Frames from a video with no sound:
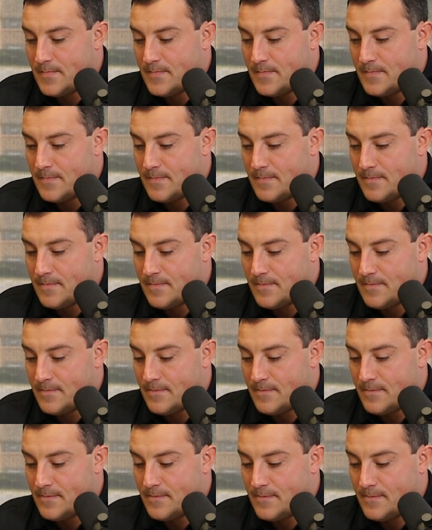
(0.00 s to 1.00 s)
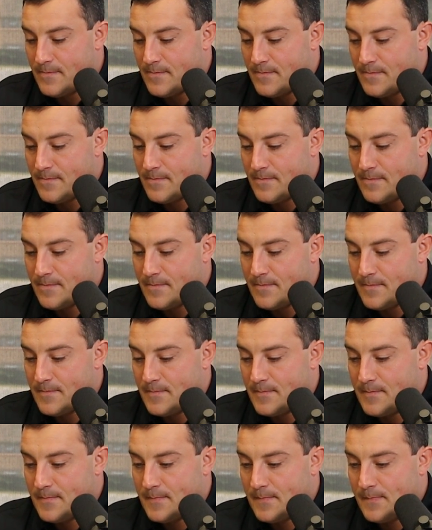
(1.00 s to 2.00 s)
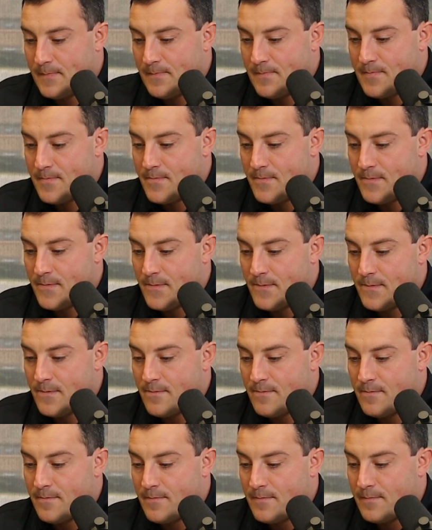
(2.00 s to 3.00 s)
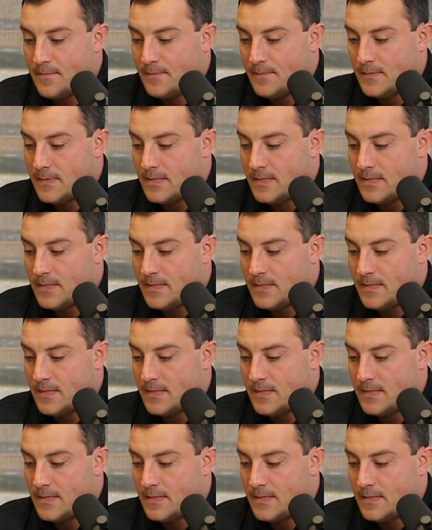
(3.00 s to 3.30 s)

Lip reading: The person shown says nothing.